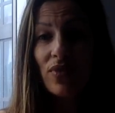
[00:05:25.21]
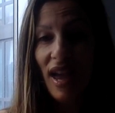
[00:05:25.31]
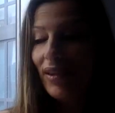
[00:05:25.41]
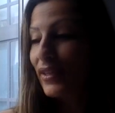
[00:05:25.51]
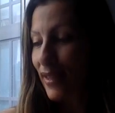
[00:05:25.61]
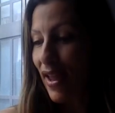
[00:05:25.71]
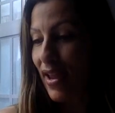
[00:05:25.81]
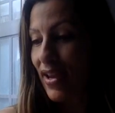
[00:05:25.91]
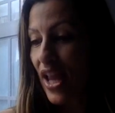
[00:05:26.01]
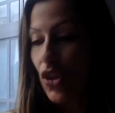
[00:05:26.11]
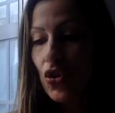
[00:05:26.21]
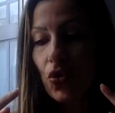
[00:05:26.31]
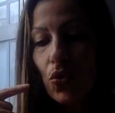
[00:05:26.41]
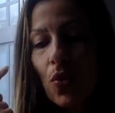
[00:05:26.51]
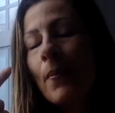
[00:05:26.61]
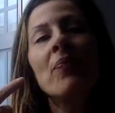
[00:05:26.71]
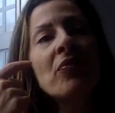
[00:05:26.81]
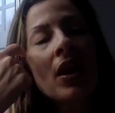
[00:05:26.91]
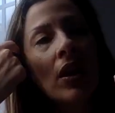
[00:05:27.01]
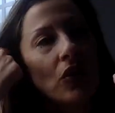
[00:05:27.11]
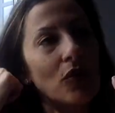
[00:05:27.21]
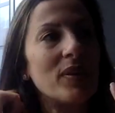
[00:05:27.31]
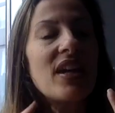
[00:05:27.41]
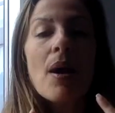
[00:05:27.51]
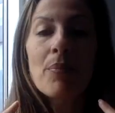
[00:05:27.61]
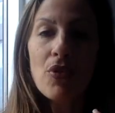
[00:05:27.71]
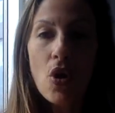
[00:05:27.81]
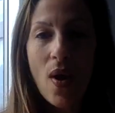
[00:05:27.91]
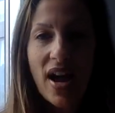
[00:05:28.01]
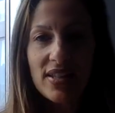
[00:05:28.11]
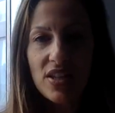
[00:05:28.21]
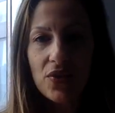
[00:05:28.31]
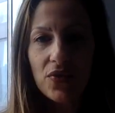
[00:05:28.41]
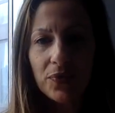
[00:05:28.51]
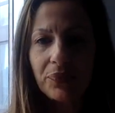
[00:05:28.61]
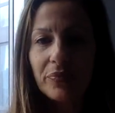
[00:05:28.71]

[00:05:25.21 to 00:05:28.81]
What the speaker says: delegate and you become proactive.